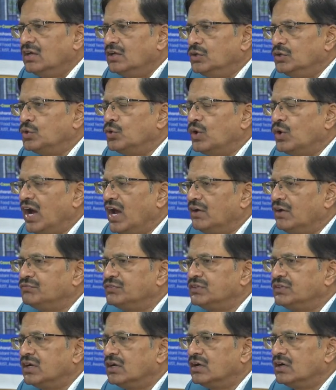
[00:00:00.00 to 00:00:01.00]
you
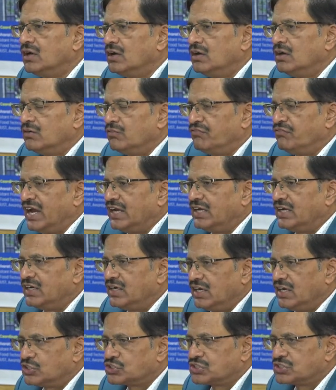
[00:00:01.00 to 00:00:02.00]
have the
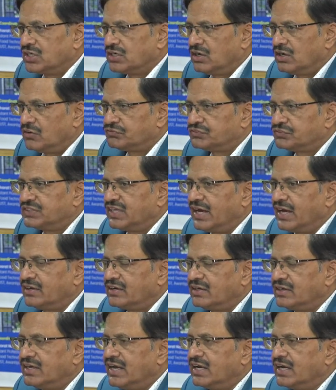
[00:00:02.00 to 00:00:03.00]
validation of
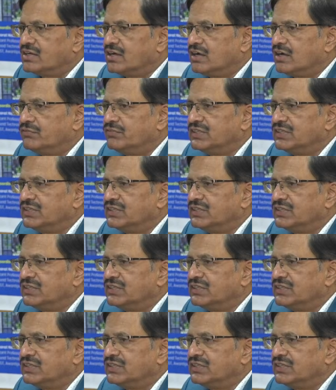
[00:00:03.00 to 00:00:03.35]
that data.